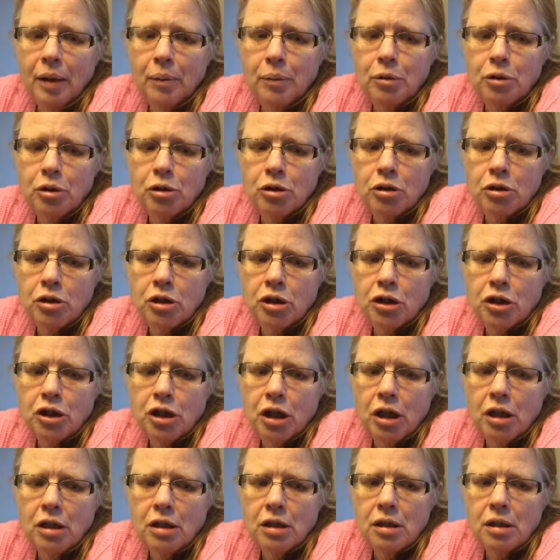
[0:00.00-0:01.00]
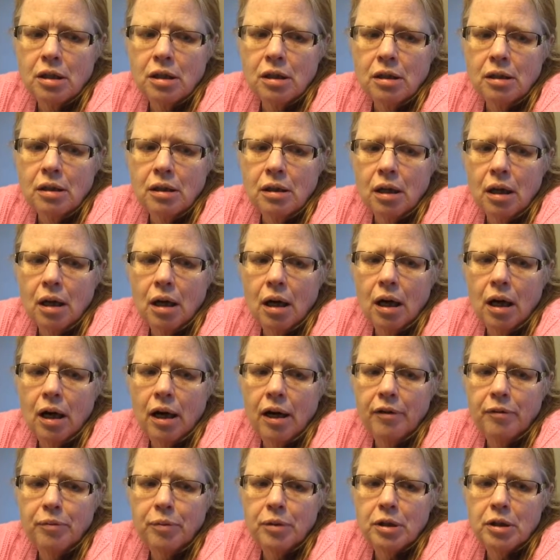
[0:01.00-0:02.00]
I'm Patricia Johnson.
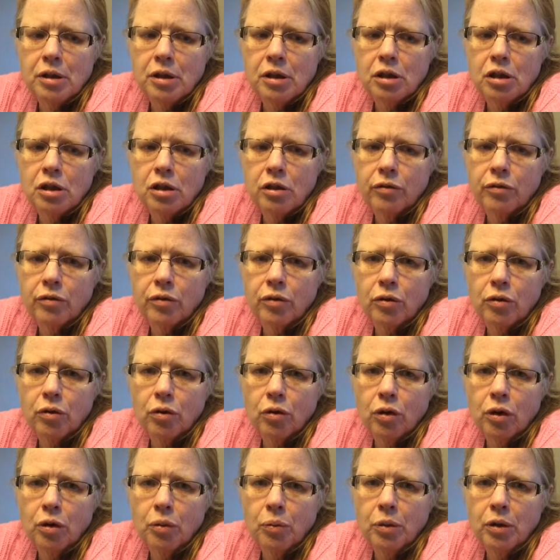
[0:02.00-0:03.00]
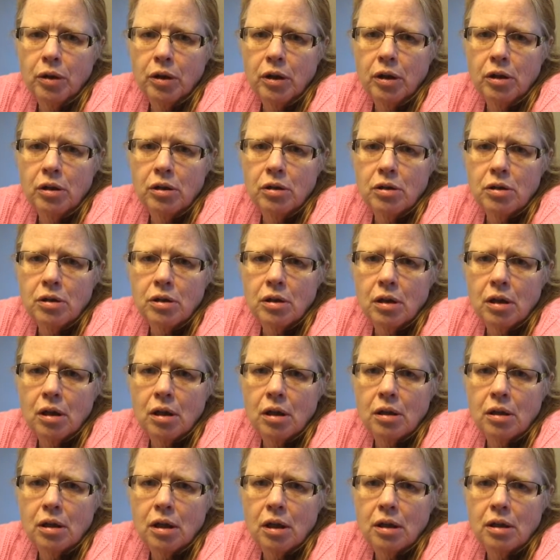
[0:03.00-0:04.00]
I've been teaching for 31 years
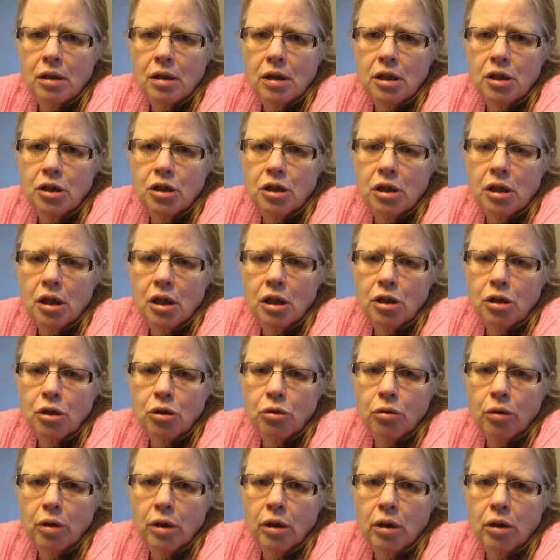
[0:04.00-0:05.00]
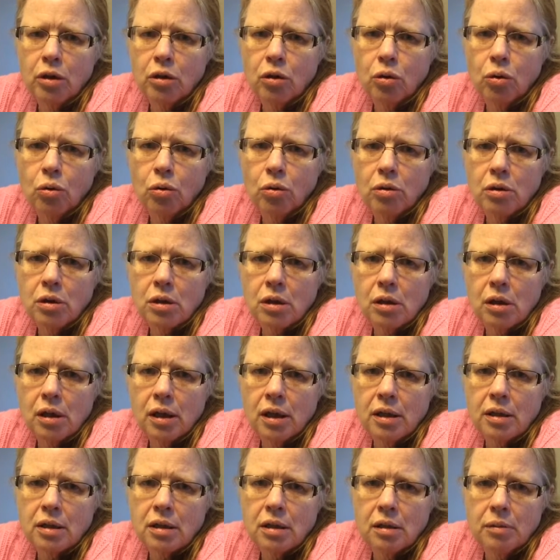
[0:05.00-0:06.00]
and I teach an integrated chorus
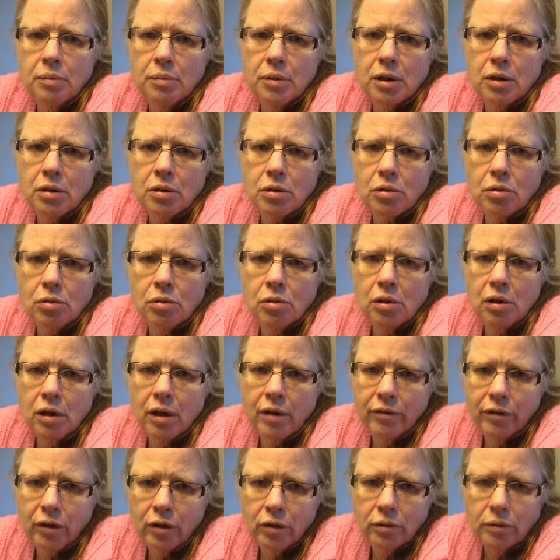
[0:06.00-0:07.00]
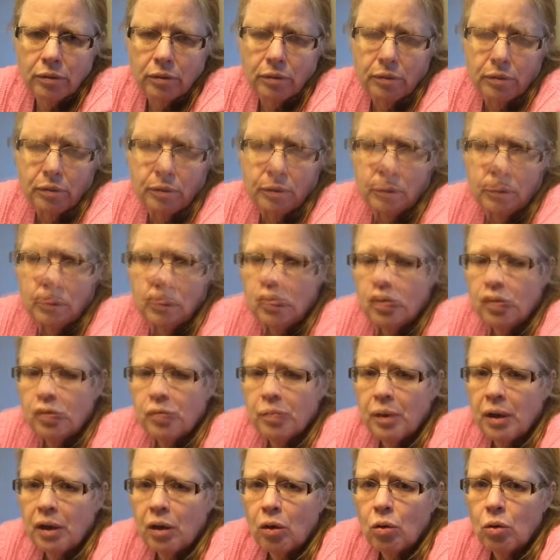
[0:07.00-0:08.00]
class in the middle school level. Most
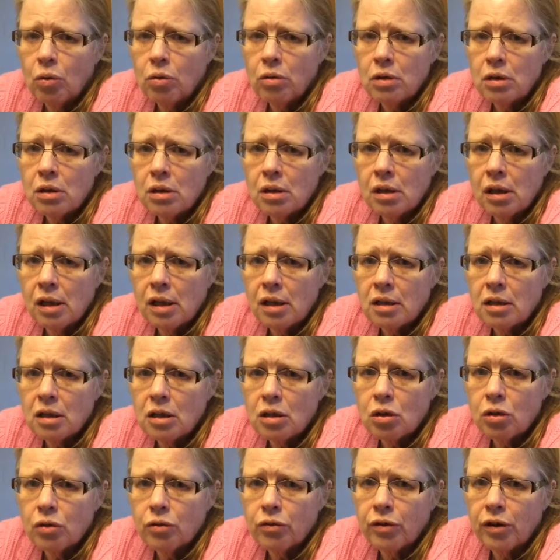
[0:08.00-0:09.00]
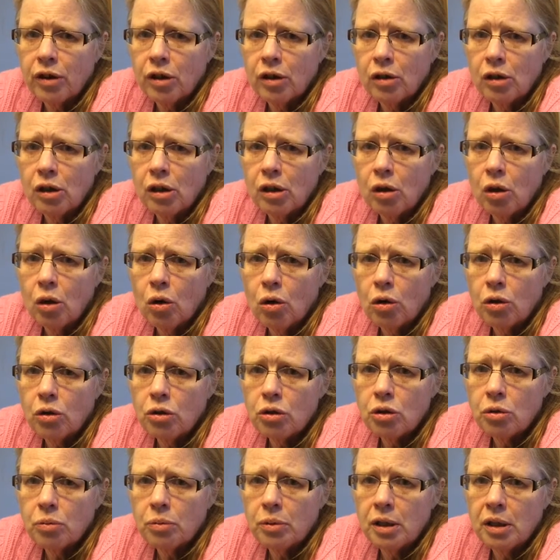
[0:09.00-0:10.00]
of my chorus classes are fairly
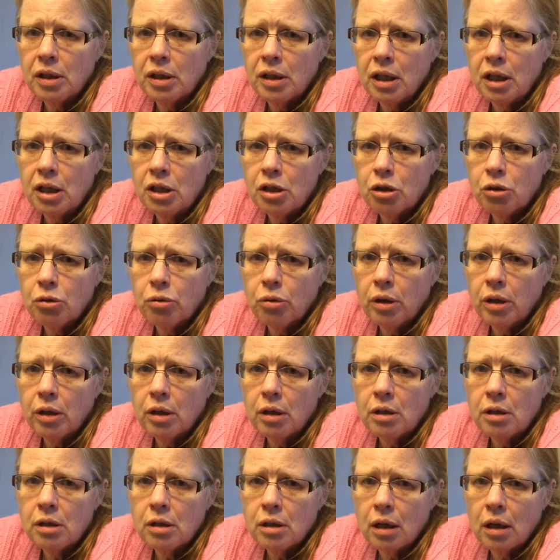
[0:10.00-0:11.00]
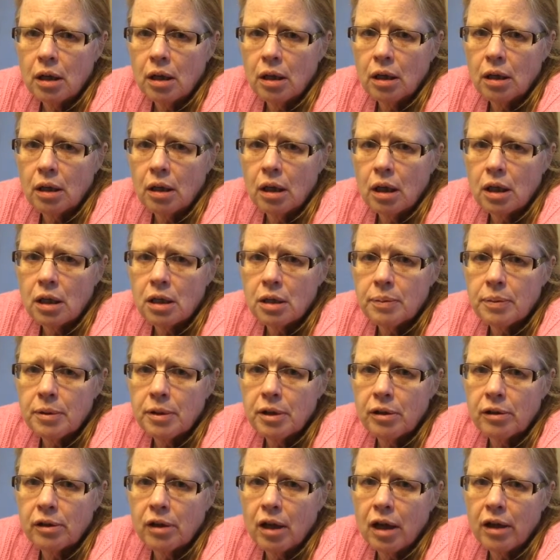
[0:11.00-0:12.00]
large, so in an integrated setting I
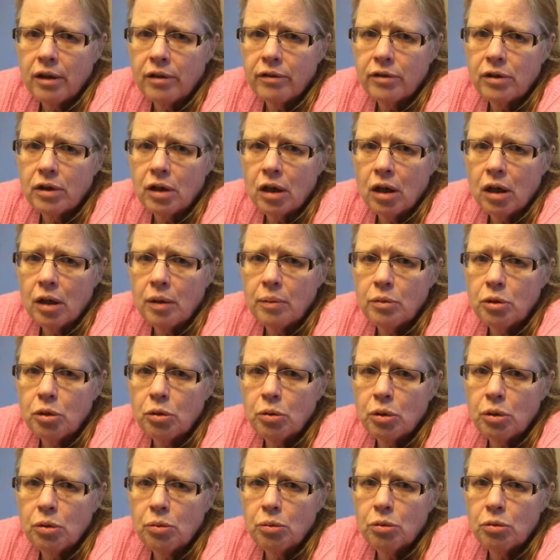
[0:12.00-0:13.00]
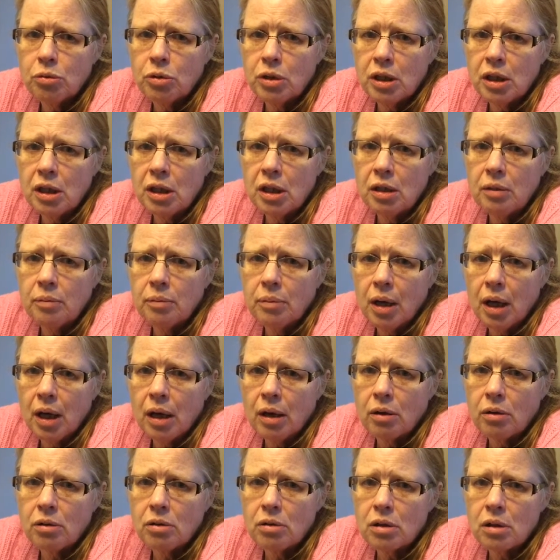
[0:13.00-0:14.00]
spend a lot of time doing routine
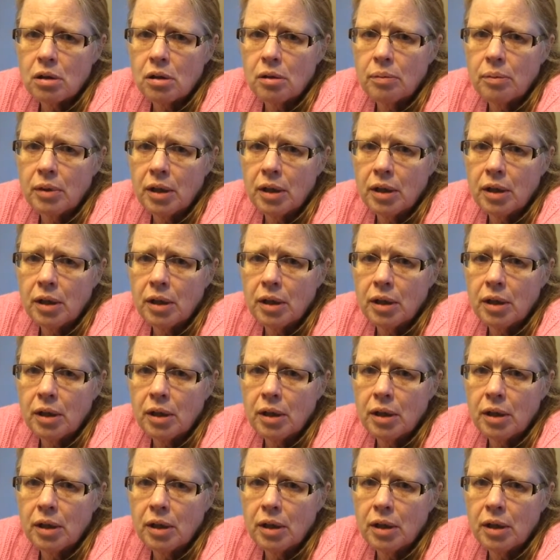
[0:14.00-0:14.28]
matters. In the